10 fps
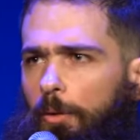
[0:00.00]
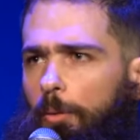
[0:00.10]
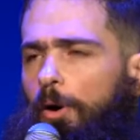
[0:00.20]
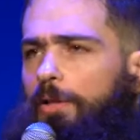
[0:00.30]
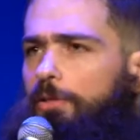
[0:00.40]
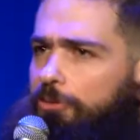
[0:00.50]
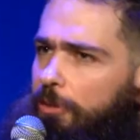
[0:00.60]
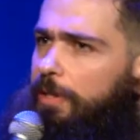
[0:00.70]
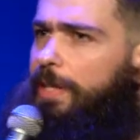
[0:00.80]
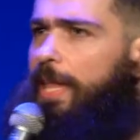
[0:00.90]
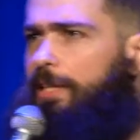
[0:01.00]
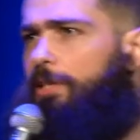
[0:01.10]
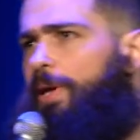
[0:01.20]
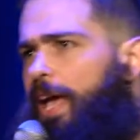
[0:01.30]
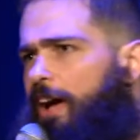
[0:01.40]
Wonderful. And then
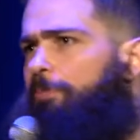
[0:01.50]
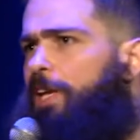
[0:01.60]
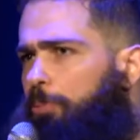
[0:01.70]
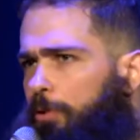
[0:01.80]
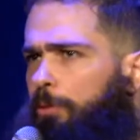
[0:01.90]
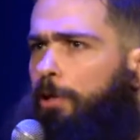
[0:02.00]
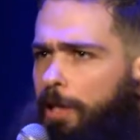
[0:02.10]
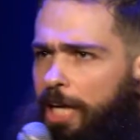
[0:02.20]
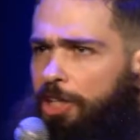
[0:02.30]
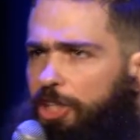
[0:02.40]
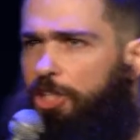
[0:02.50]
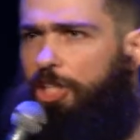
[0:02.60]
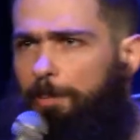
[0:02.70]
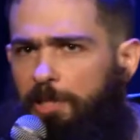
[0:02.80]
do we have people in relationships?